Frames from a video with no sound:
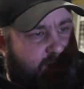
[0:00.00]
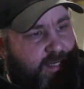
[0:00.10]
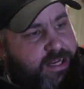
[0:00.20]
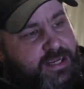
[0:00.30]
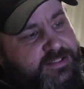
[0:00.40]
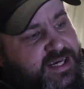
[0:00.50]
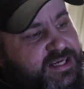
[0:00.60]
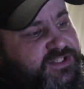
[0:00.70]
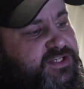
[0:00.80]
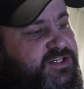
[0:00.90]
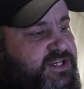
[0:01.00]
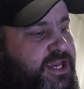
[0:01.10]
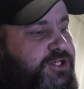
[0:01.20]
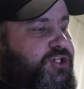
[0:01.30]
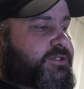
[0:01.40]
an
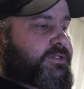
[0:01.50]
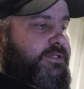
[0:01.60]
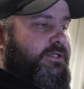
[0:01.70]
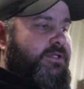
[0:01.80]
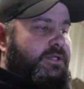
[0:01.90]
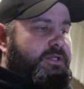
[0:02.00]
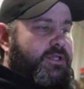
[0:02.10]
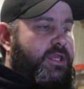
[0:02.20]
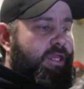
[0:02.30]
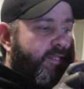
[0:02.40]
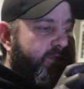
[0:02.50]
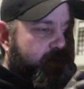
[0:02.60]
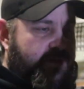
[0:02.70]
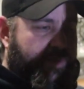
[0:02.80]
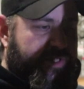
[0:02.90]
anti-seize agent. And
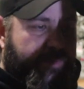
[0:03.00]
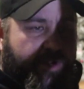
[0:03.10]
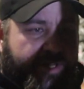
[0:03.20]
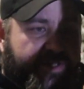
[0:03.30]
the best part